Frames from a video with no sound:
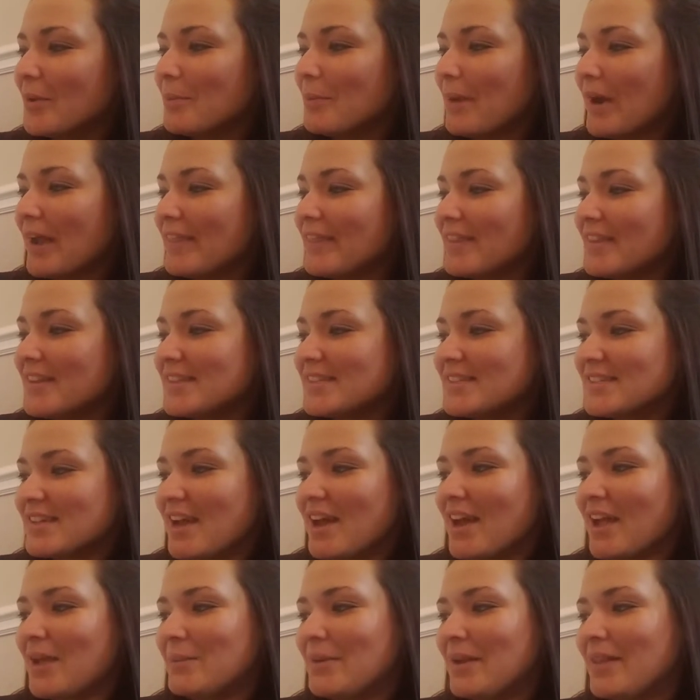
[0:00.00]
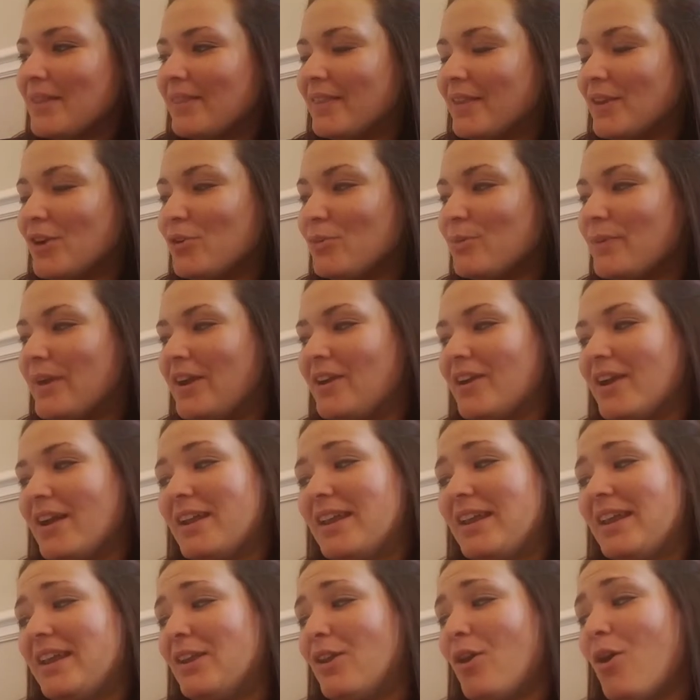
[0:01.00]
By this time, Little Bear
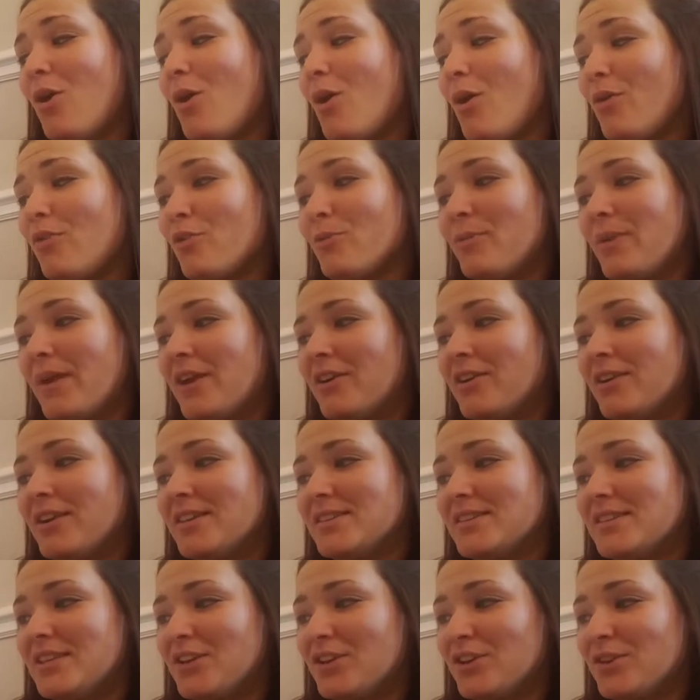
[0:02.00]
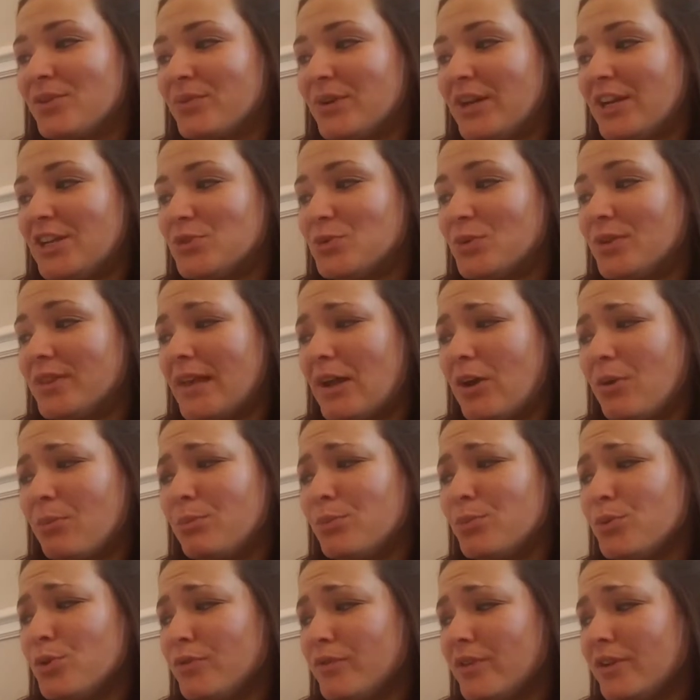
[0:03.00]
had eaten all the berries he could reach
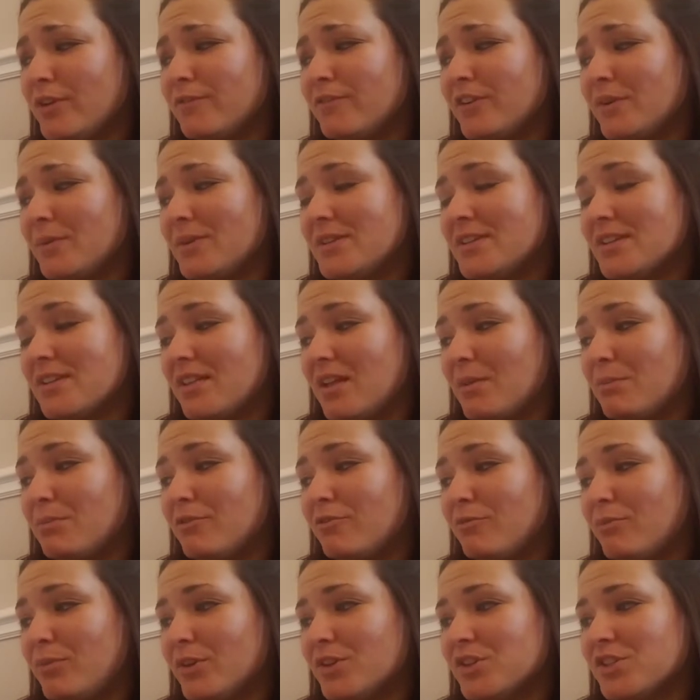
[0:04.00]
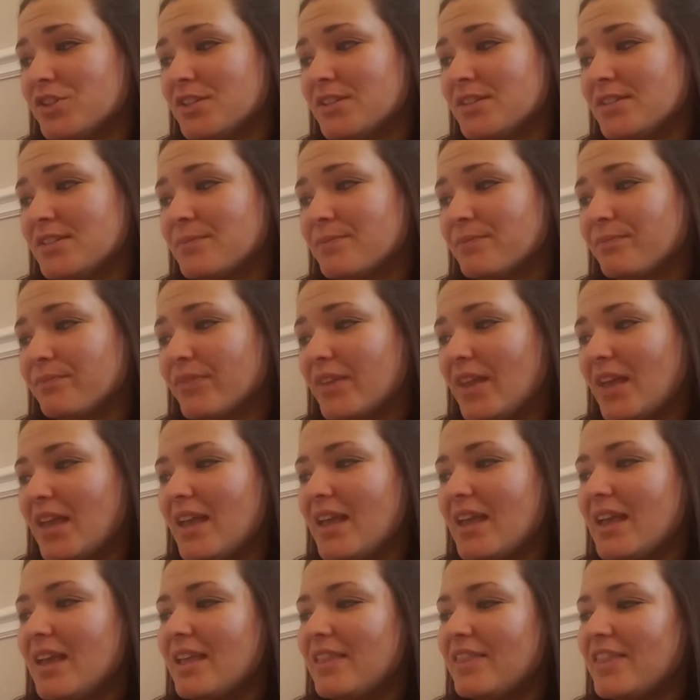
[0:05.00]
without moving from his clump of bushes.
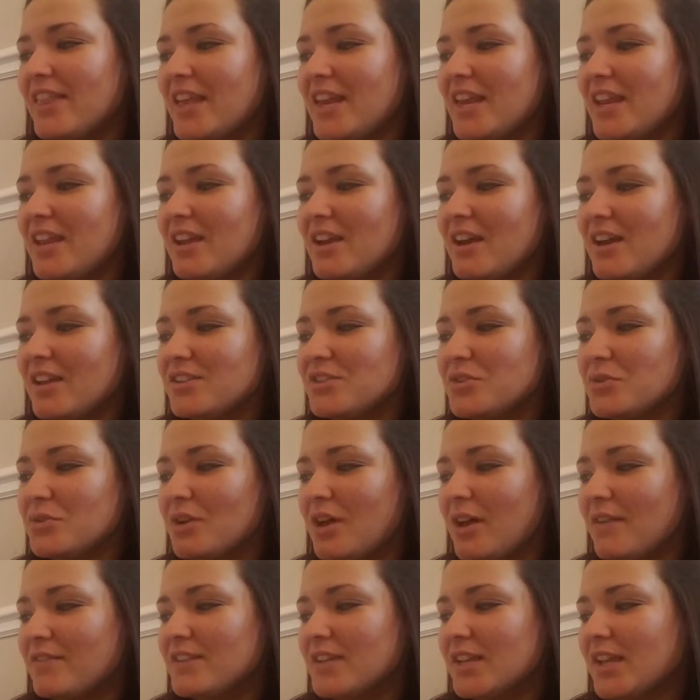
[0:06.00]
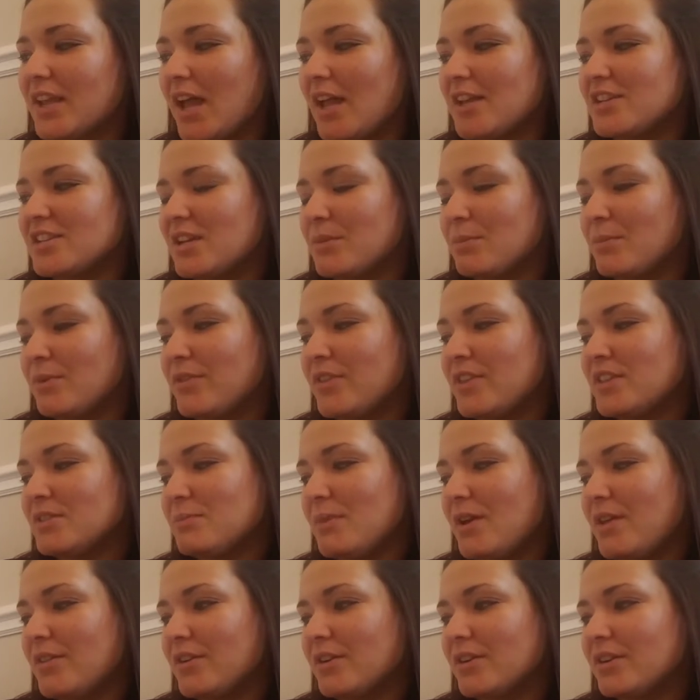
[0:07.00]
Then he hustled off to catch up with his
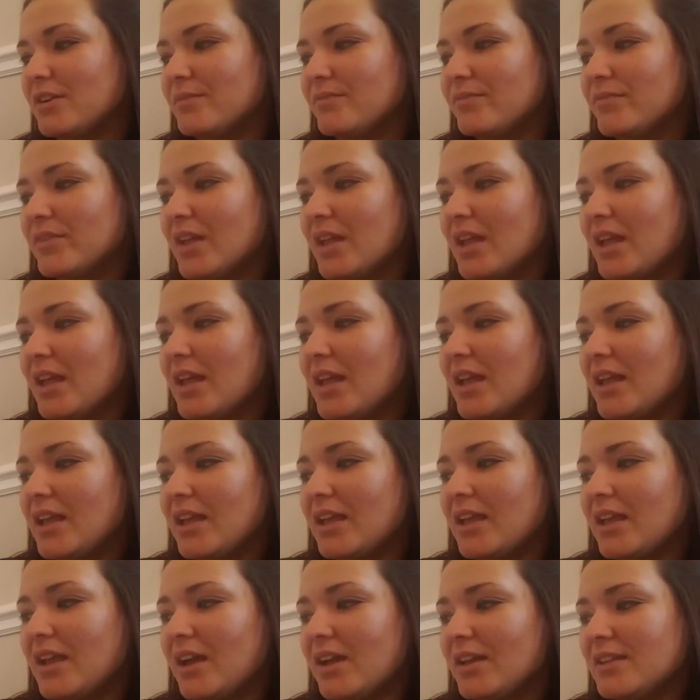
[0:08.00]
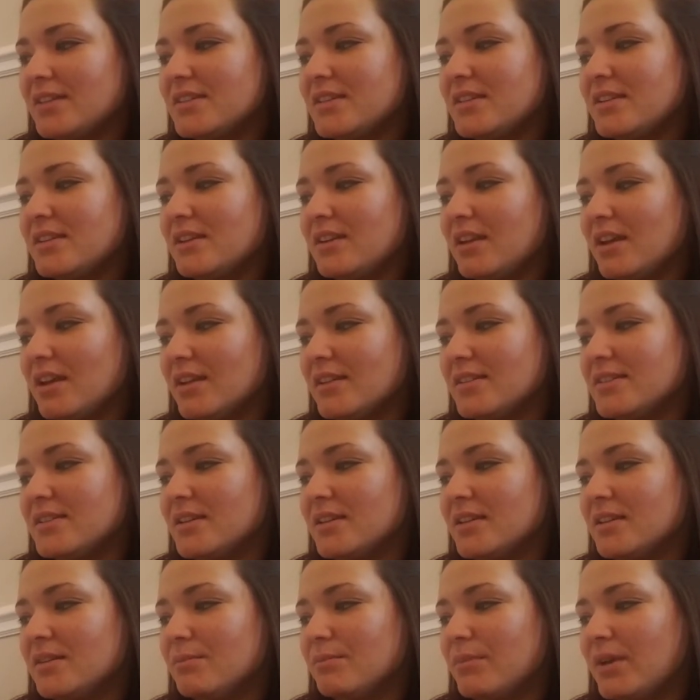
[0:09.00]
mother. He hunted and
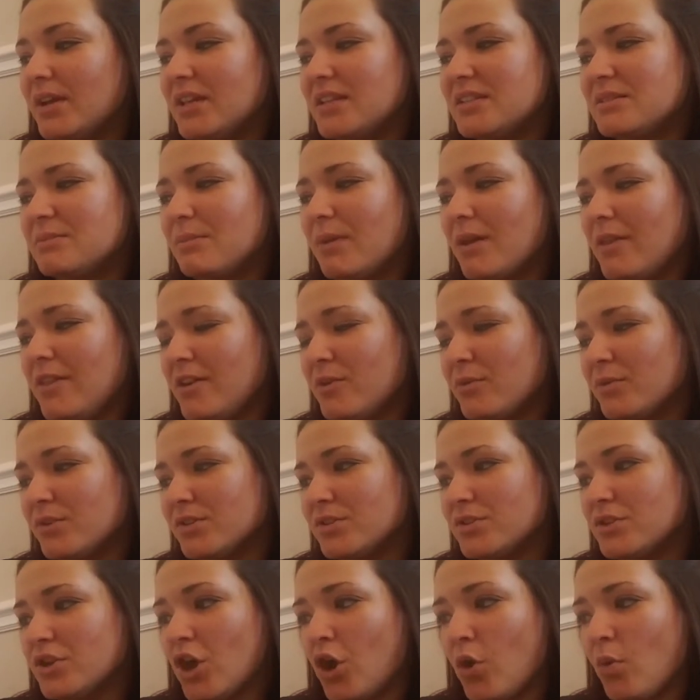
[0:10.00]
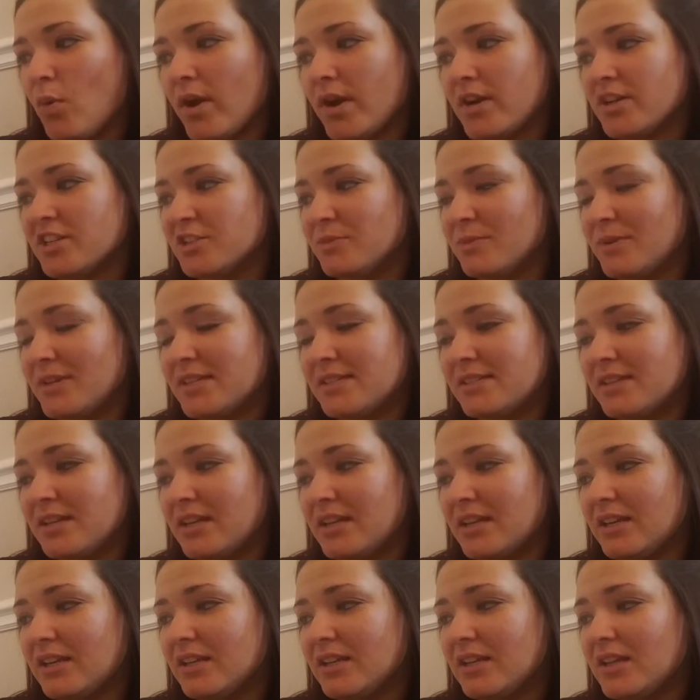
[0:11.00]
hunted, but his mother was nowhere to be
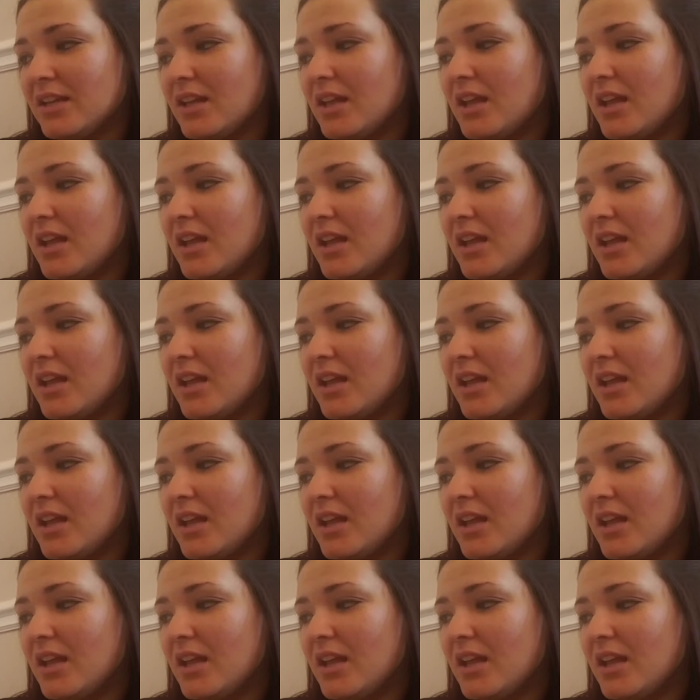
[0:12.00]
seen.